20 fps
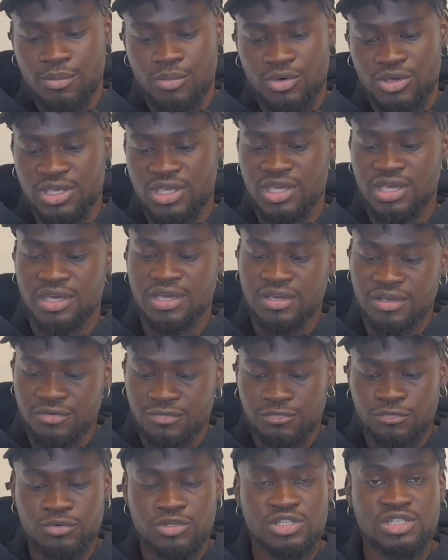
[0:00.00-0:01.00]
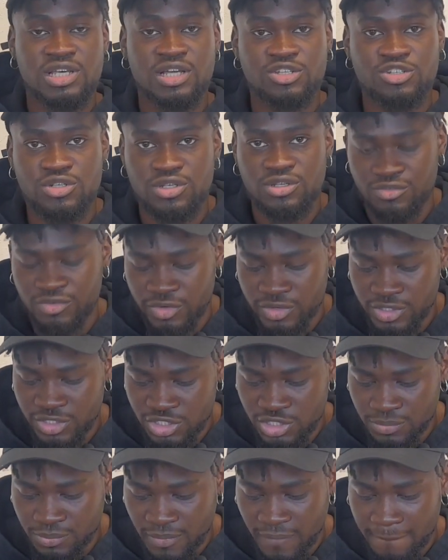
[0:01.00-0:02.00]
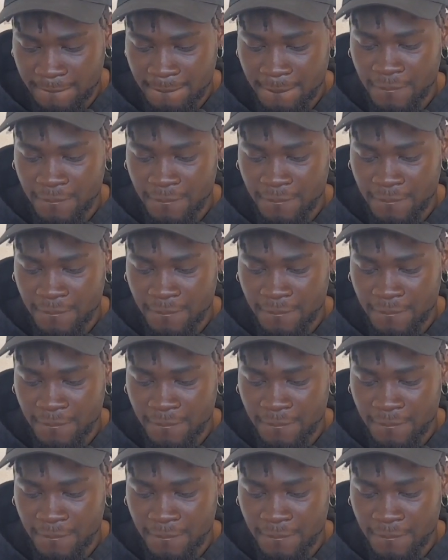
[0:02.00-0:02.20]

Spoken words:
But here, food is actually very cheap.